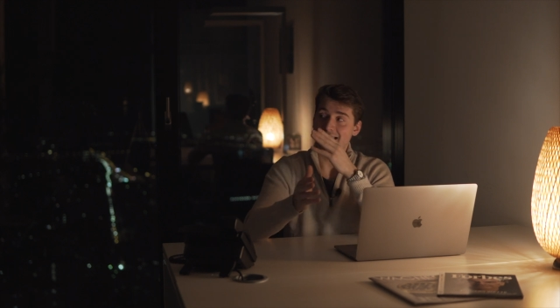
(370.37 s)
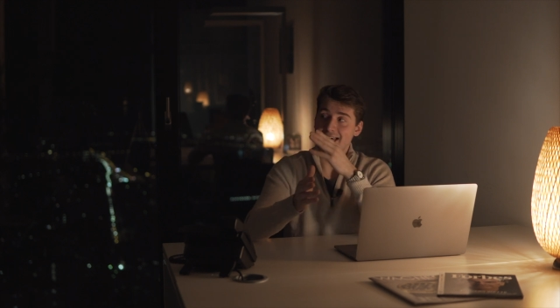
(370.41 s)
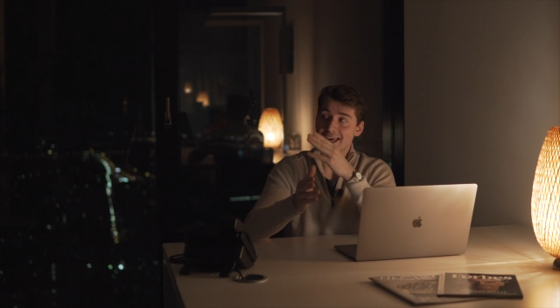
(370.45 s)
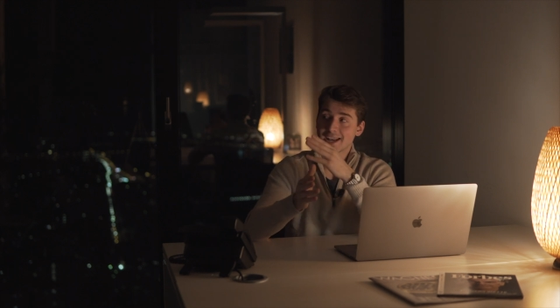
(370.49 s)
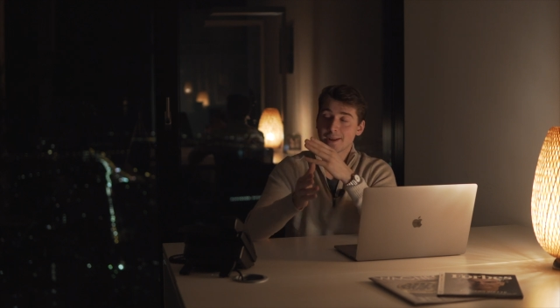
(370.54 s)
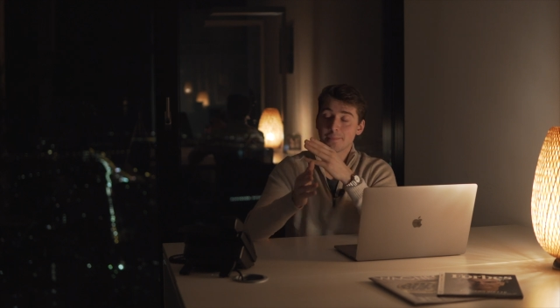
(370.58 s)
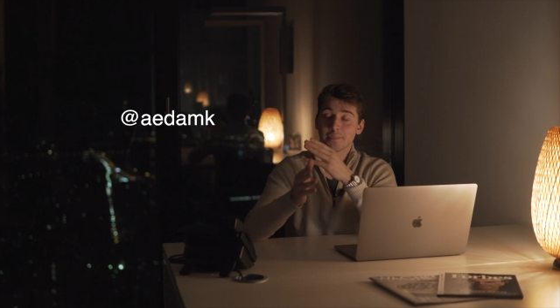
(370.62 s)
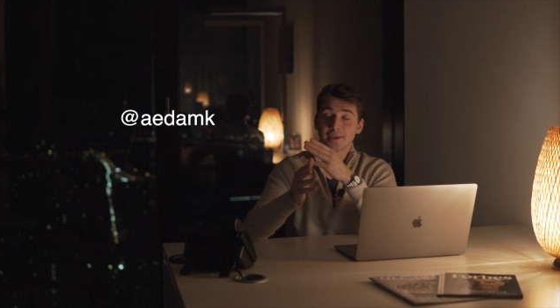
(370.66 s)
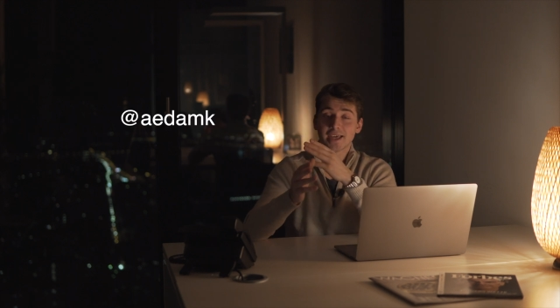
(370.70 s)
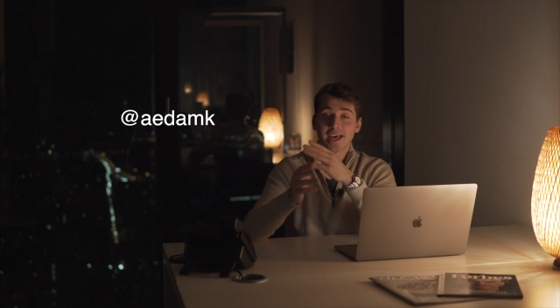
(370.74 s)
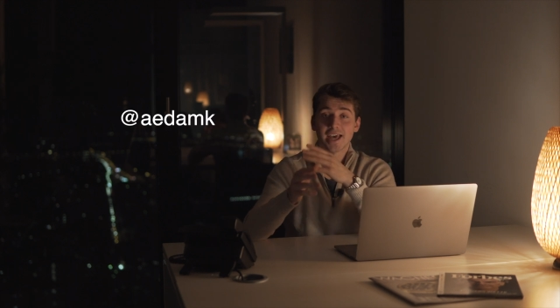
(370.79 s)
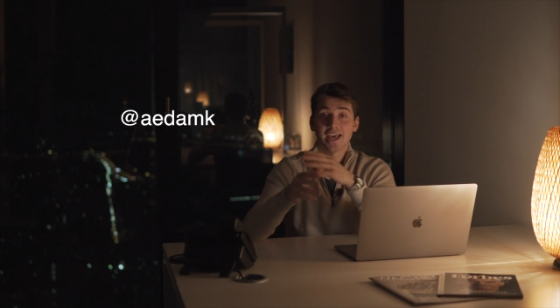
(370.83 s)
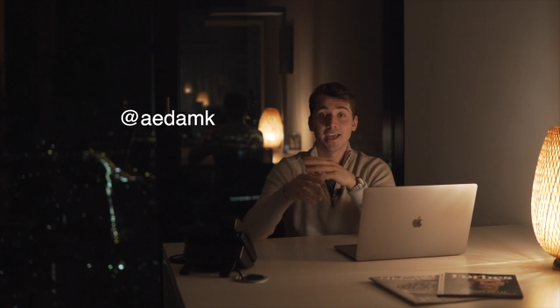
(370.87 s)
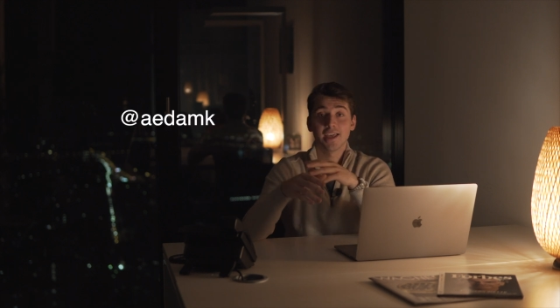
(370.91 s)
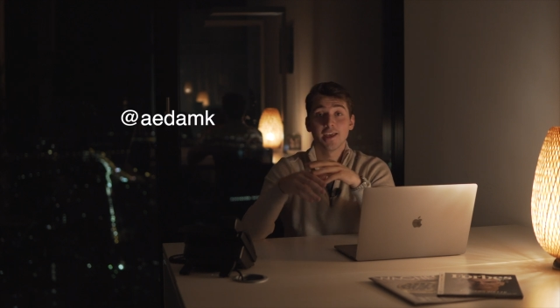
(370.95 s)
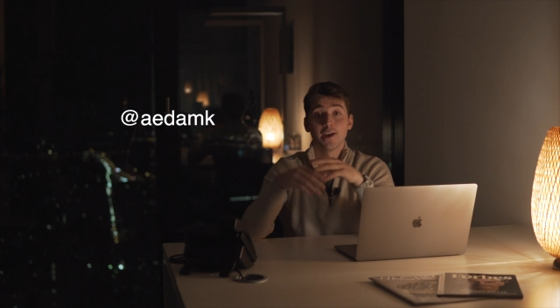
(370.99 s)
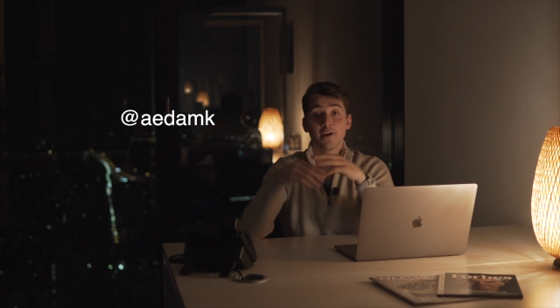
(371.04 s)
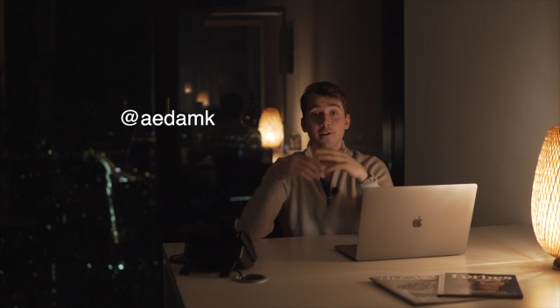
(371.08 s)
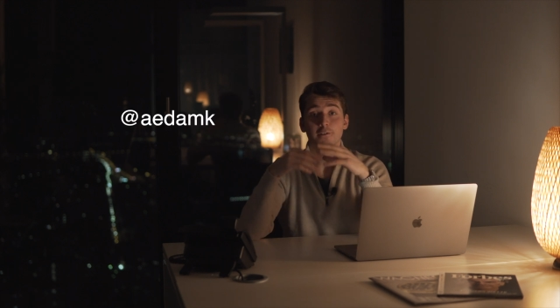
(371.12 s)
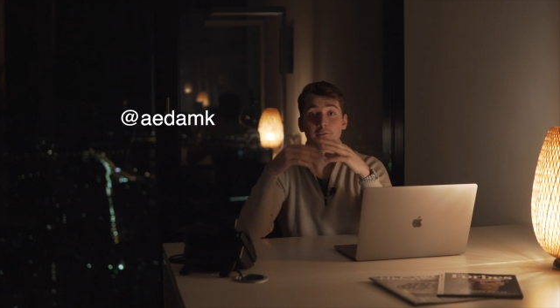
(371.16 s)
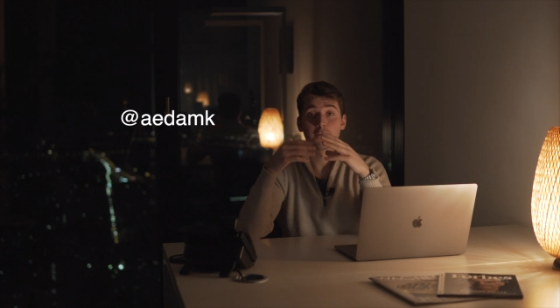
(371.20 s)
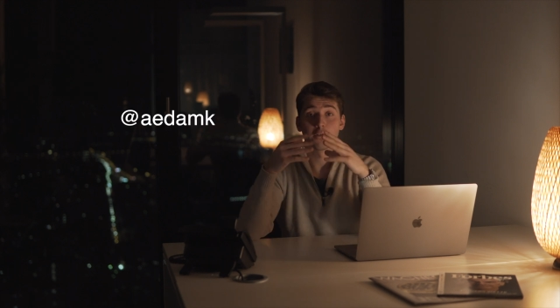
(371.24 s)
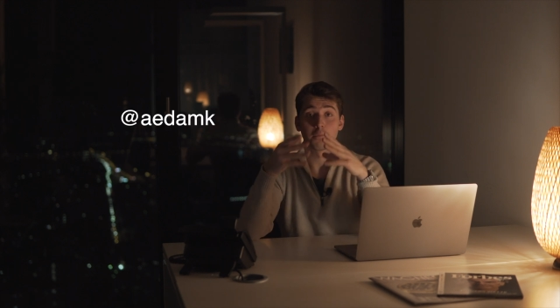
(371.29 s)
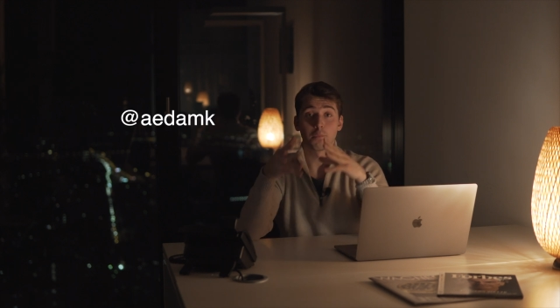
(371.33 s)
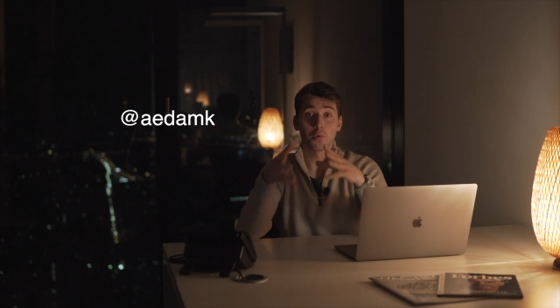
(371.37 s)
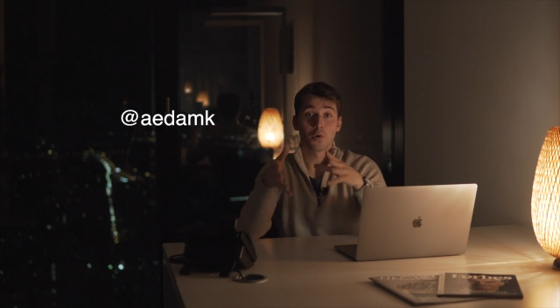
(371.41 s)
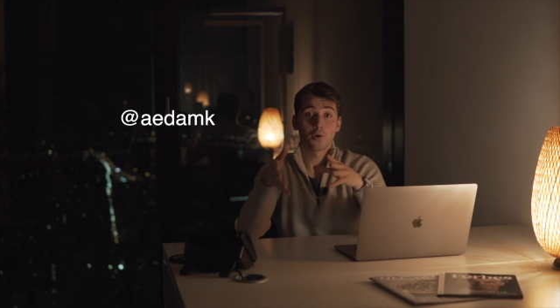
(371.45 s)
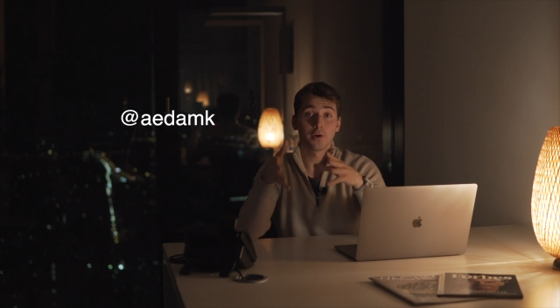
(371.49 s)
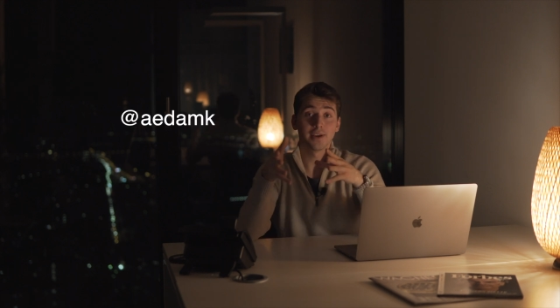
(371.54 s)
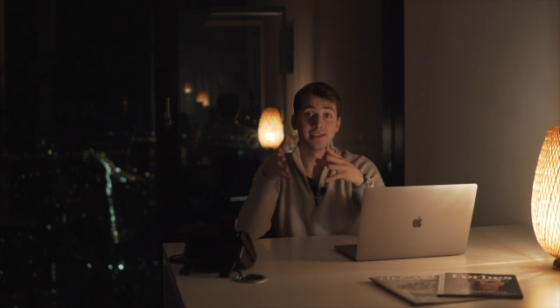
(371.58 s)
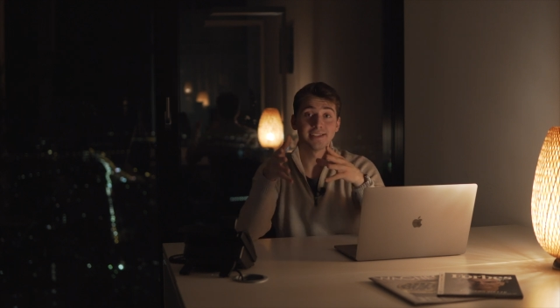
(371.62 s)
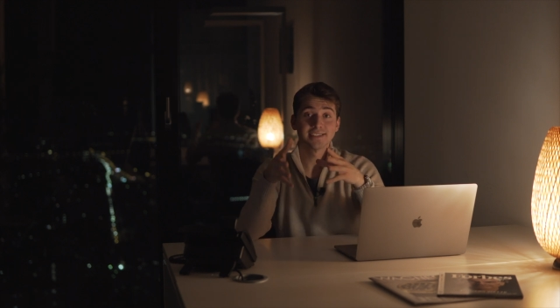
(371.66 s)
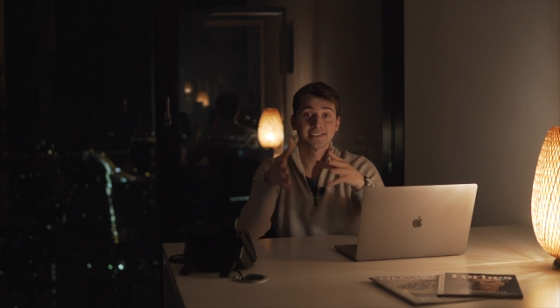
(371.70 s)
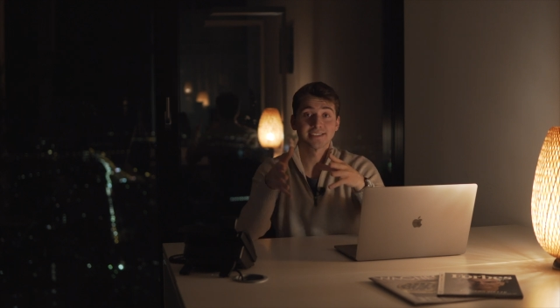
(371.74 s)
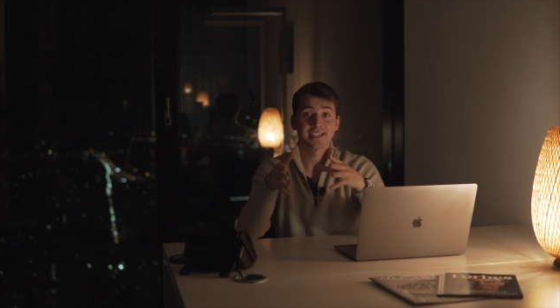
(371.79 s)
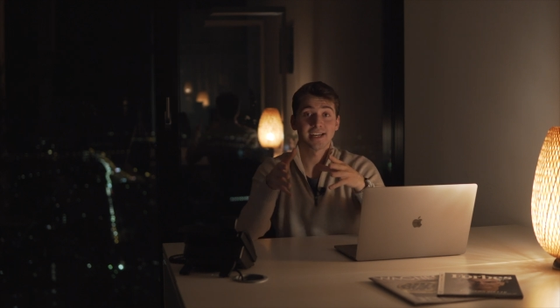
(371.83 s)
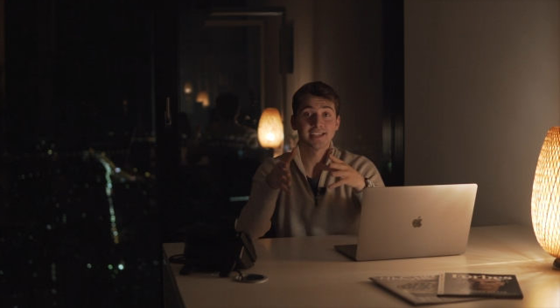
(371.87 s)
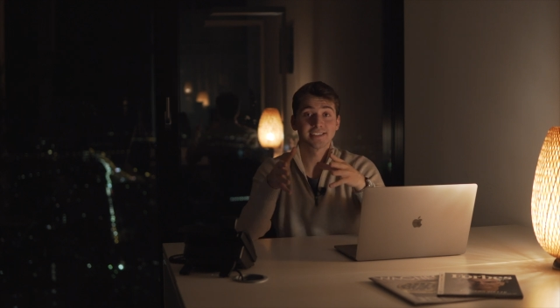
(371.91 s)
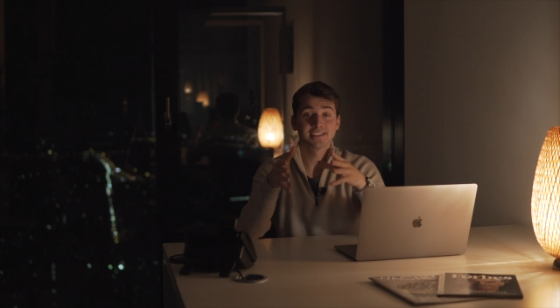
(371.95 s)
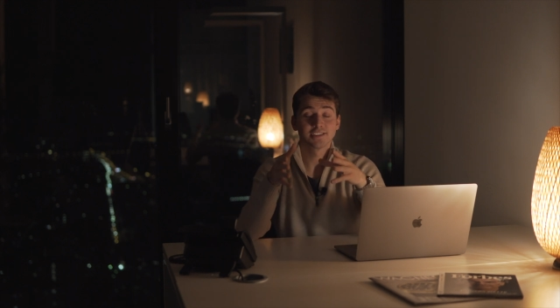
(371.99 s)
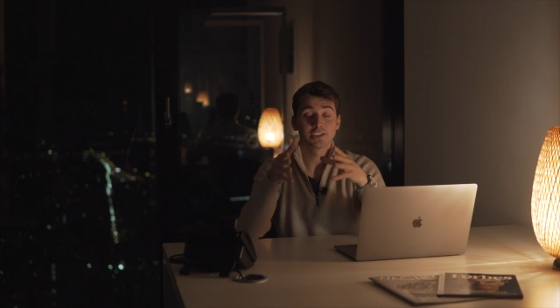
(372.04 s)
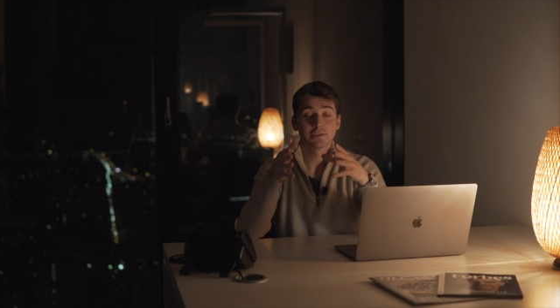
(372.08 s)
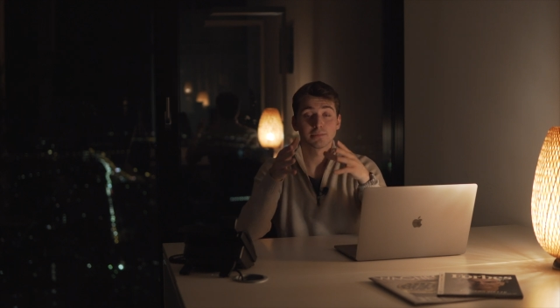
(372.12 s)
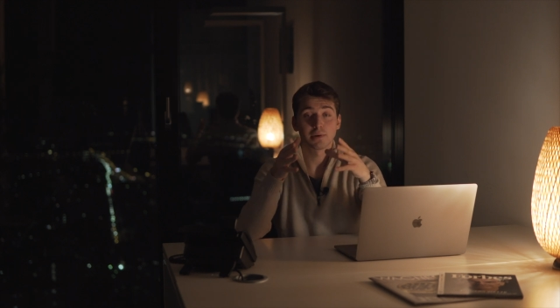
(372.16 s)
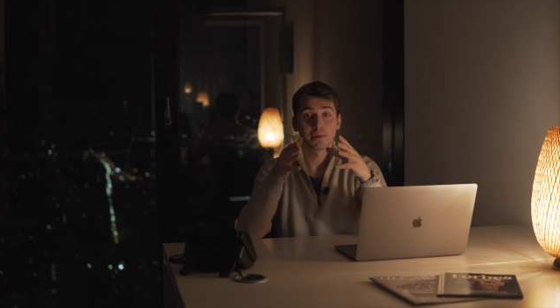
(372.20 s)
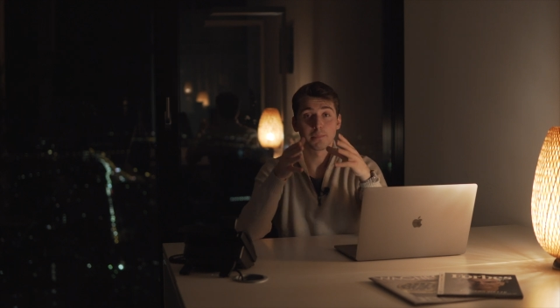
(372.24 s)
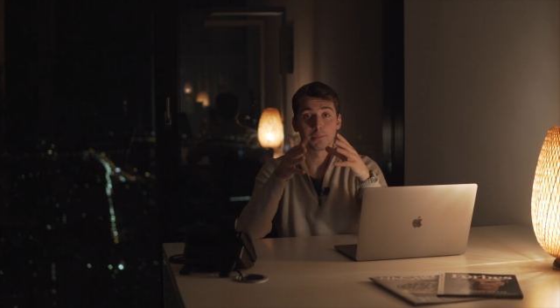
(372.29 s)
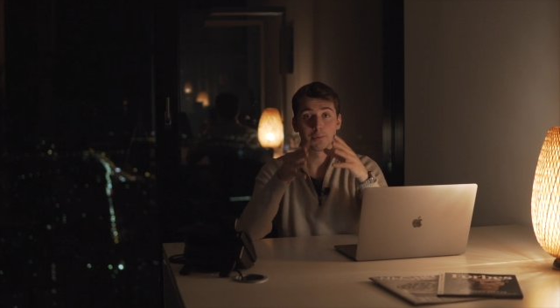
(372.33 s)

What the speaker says: AdamK for more insights into my